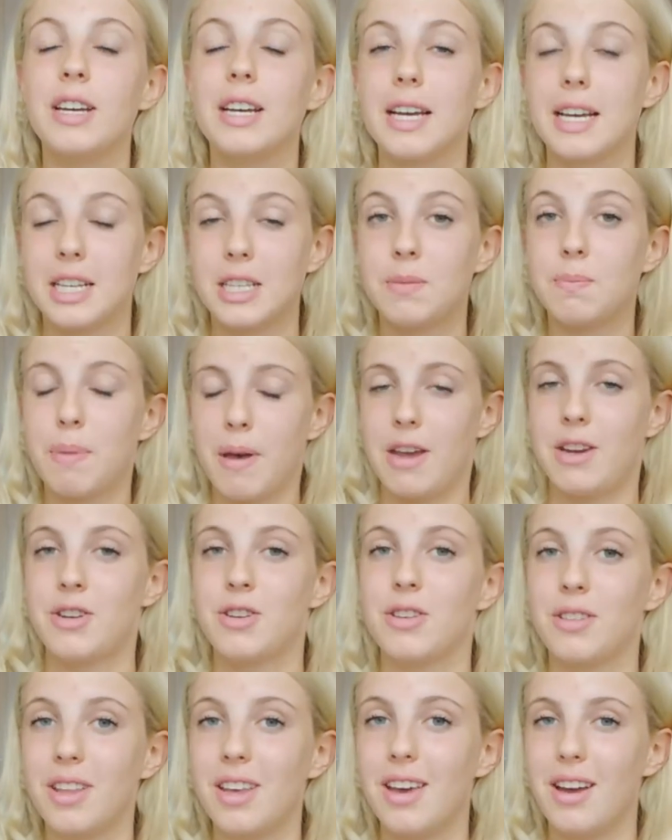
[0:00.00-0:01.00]

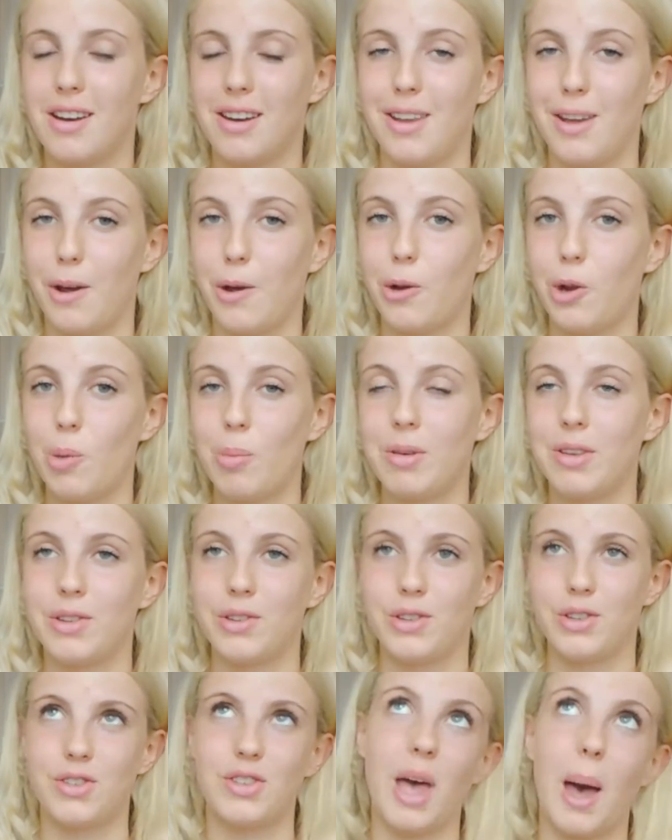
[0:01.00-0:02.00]
especially on YouTube, is
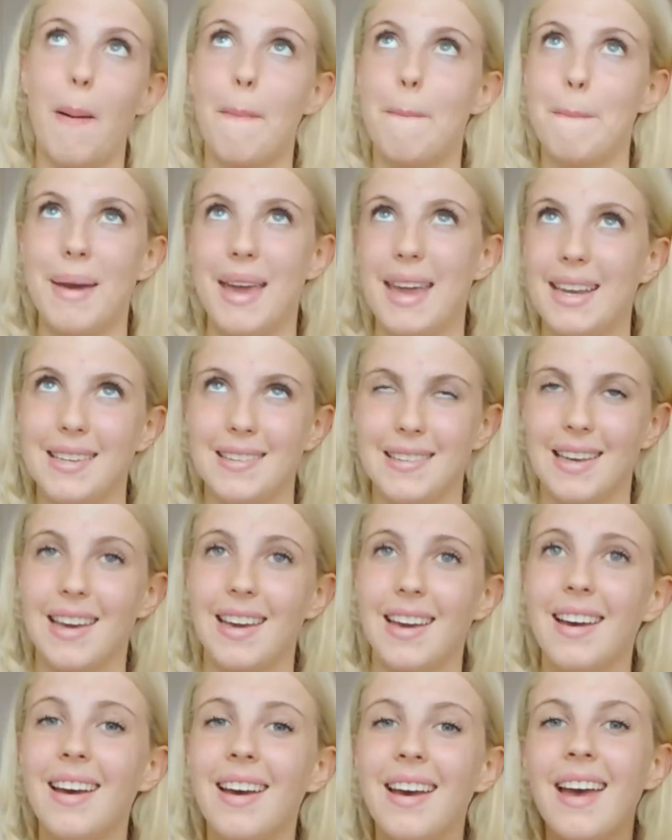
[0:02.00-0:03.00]
just
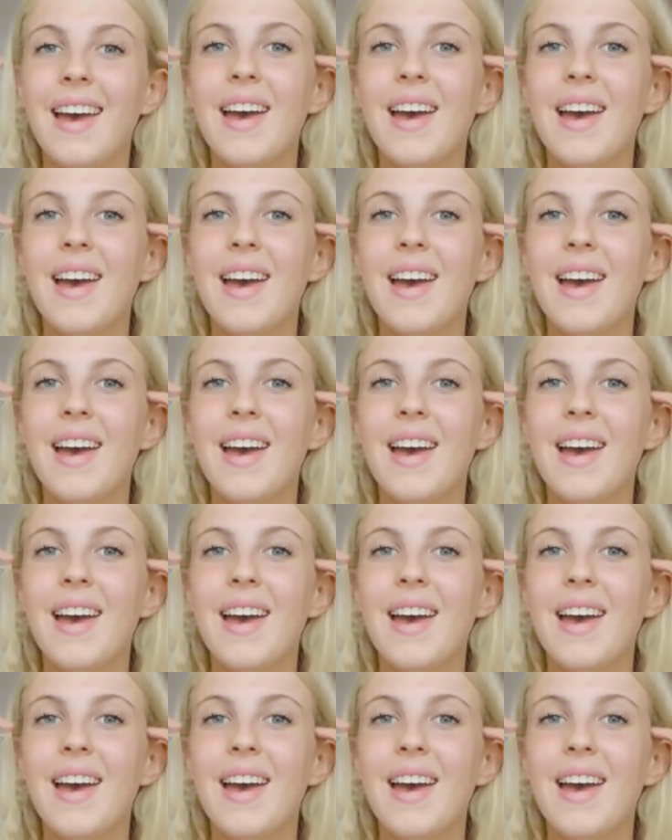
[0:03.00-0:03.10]
amazing.